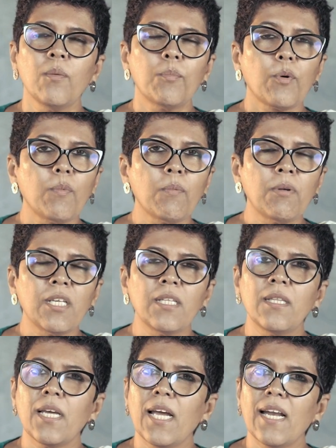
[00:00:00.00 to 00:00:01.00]
probably
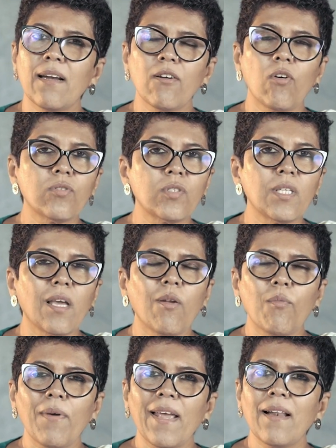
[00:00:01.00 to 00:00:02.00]
they had lost their
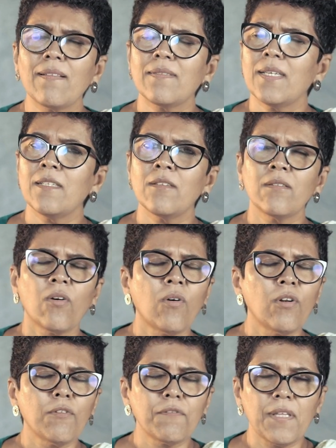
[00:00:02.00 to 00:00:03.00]
wealth and
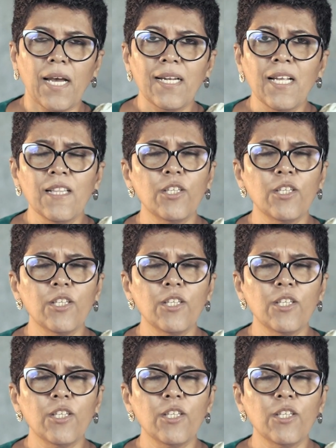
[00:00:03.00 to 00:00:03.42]
all of that.